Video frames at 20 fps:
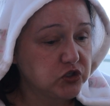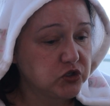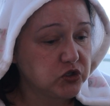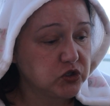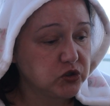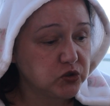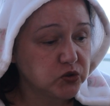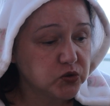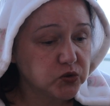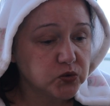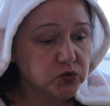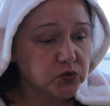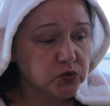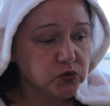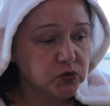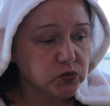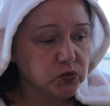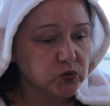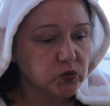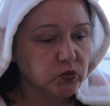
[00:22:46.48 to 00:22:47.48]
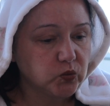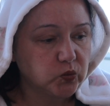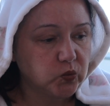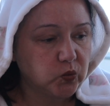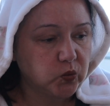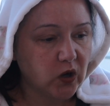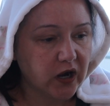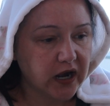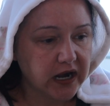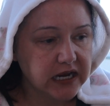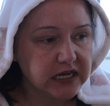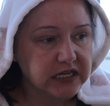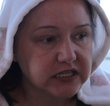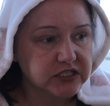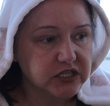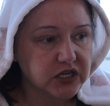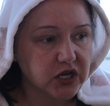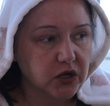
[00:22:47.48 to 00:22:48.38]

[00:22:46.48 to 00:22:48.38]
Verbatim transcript: do write